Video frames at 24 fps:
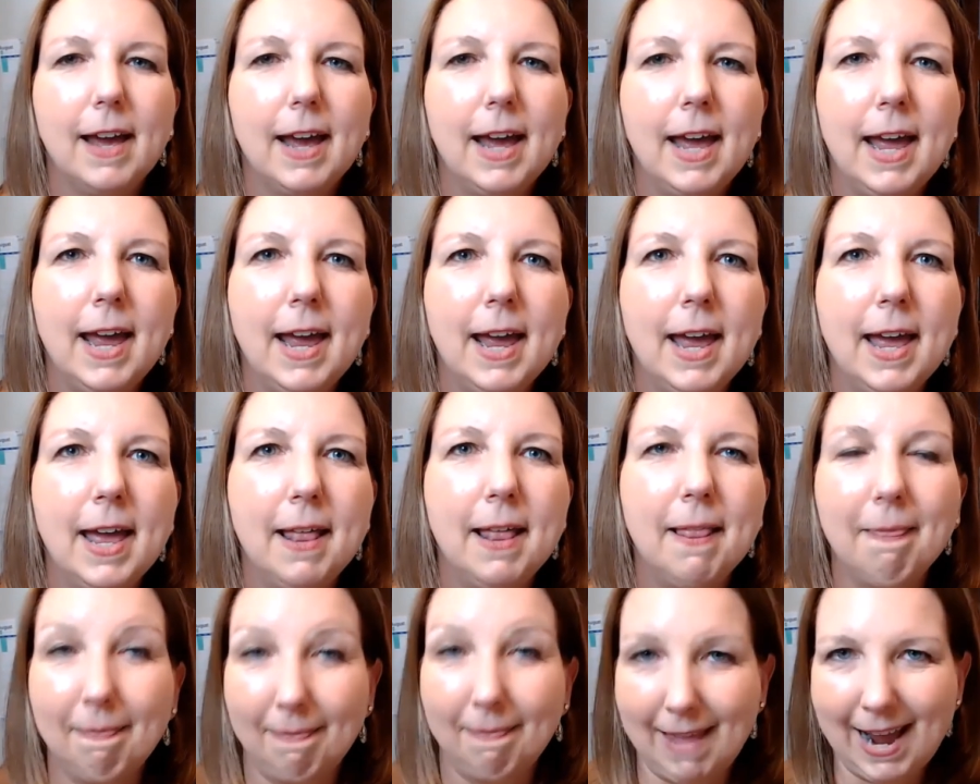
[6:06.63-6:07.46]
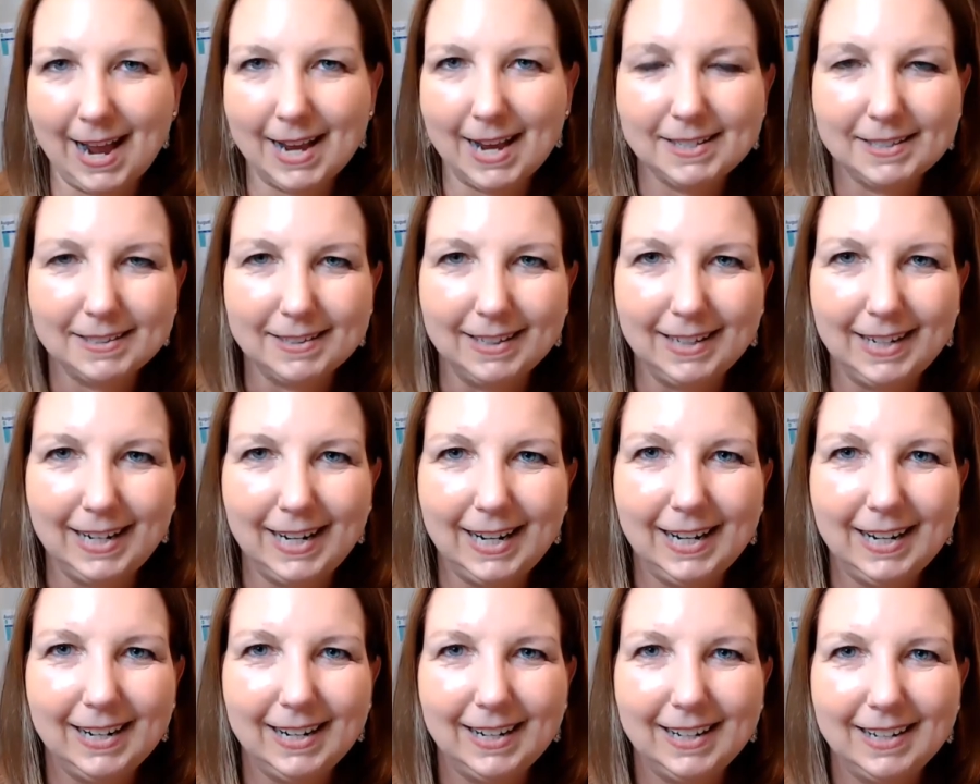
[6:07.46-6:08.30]
And
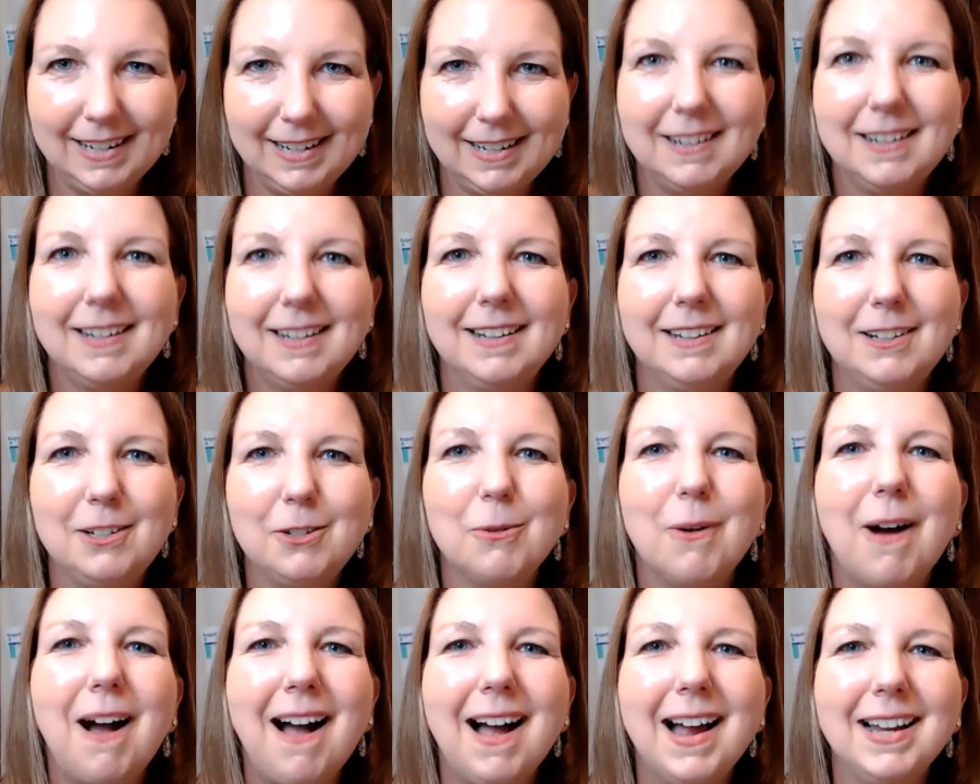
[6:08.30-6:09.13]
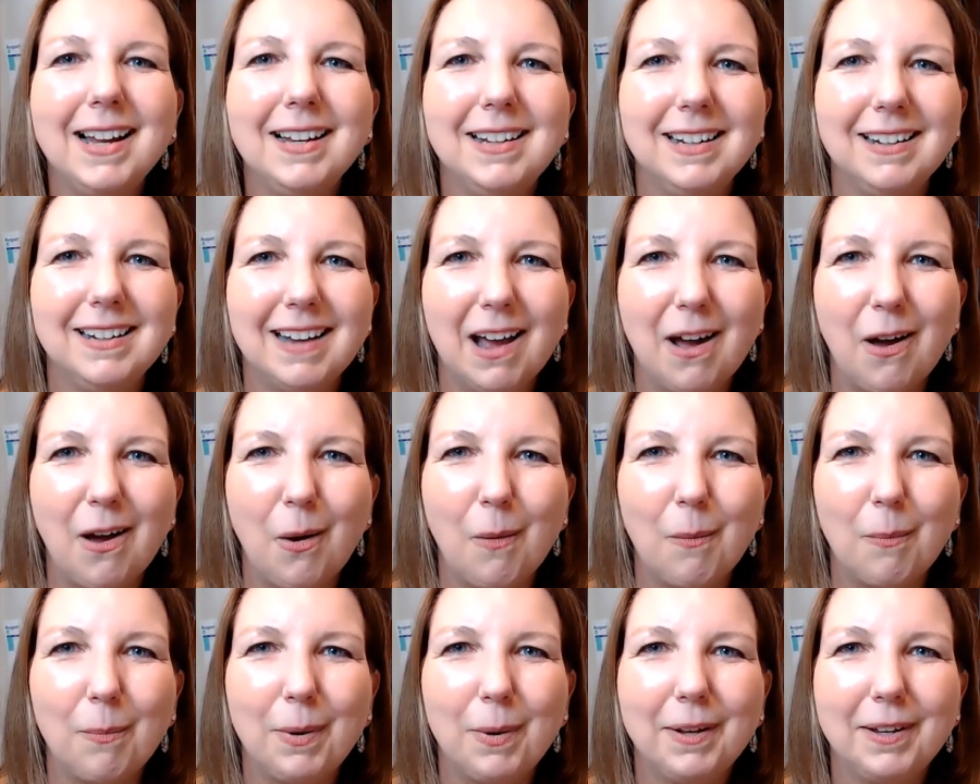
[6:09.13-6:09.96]
lastly, do I need
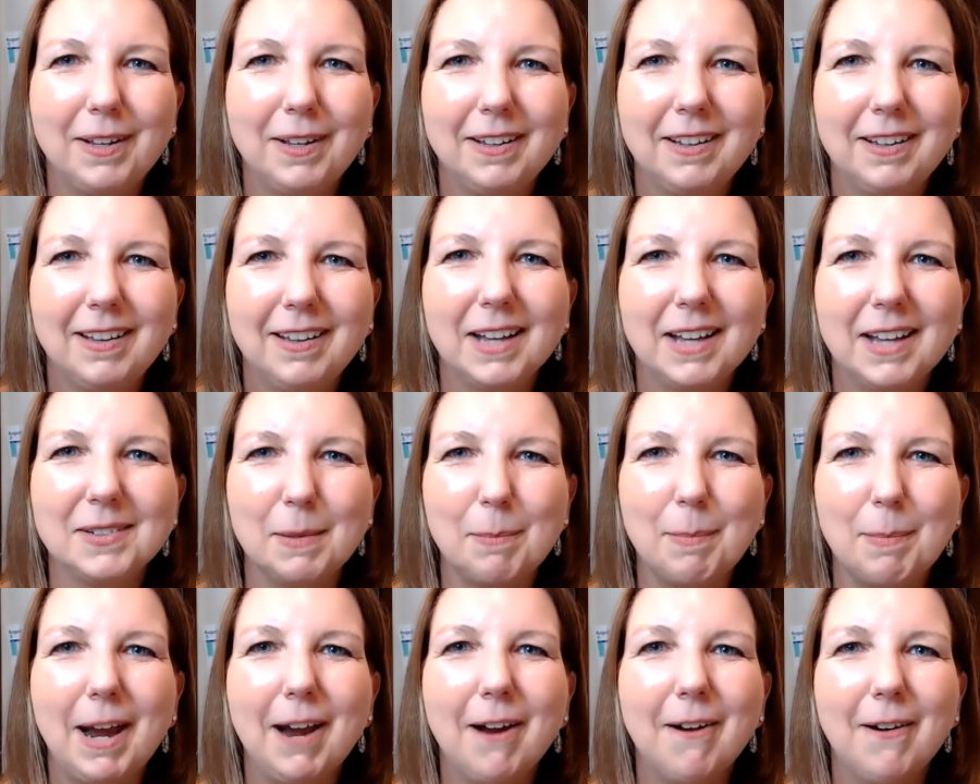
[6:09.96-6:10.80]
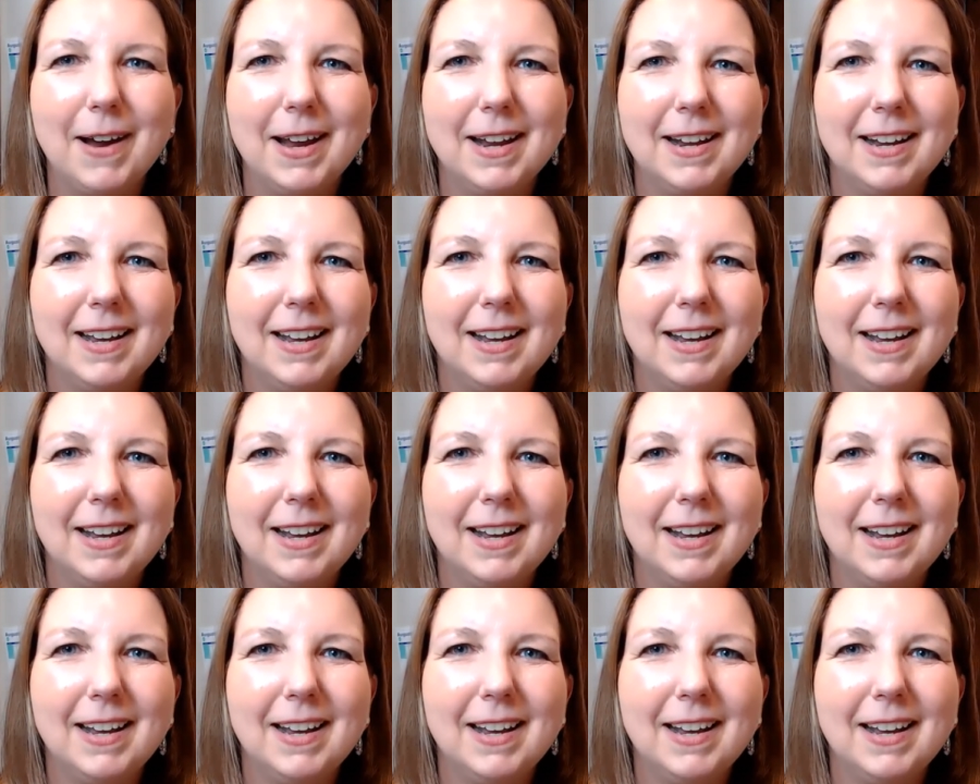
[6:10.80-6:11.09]
help as the parent?